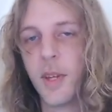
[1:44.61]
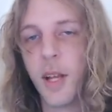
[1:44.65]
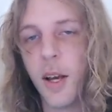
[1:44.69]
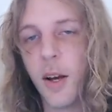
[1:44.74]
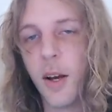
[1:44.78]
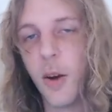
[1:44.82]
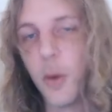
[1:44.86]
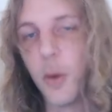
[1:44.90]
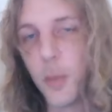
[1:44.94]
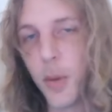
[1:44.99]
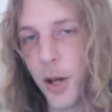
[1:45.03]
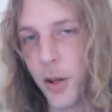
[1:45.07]

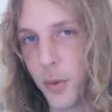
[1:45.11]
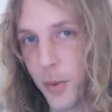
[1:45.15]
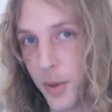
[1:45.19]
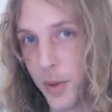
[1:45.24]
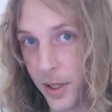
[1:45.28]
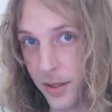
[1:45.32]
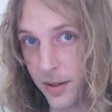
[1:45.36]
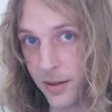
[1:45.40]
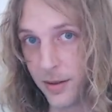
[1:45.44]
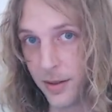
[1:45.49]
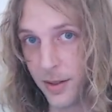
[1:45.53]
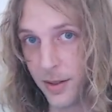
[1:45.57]
Oh, and by the
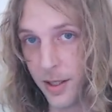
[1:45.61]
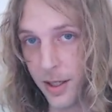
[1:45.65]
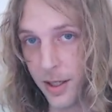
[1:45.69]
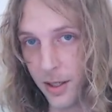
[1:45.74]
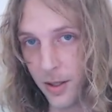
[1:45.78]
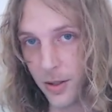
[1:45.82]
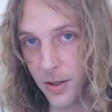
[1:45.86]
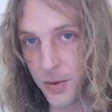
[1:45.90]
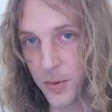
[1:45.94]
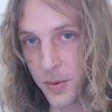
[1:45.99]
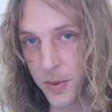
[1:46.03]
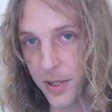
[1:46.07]
way,
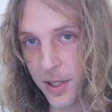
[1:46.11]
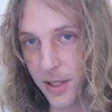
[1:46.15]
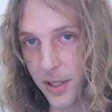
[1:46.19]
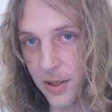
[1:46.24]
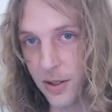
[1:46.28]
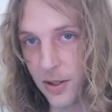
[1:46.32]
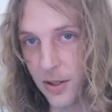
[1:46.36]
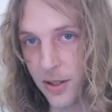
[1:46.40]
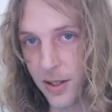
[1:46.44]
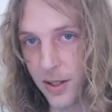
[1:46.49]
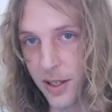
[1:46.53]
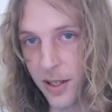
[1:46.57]
here's what they
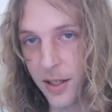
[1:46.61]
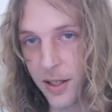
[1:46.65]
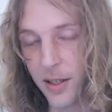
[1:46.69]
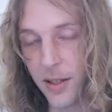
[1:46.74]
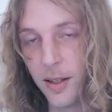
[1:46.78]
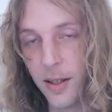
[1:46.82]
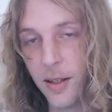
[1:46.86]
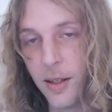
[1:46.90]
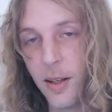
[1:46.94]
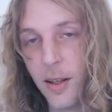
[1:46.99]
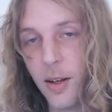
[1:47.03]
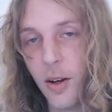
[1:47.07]
look like
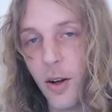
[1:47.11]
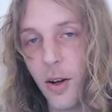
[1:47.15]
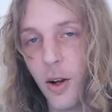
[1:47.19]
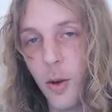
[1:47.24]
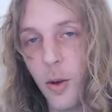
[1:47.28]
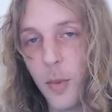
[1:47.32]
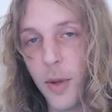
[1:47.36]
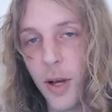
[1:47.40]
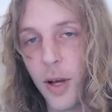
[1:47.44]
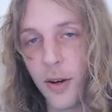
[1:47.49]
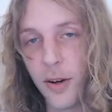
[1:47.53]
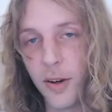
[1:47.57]
all
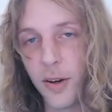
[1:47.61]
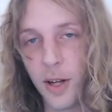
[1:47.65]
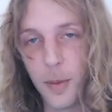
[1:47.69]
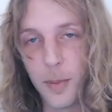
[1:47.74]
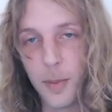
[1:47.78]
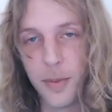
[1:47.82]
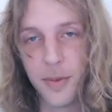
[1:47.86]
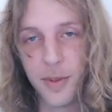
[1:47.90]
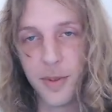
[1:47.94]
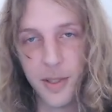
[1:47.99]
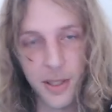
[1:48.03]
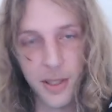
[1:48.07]
mounted up.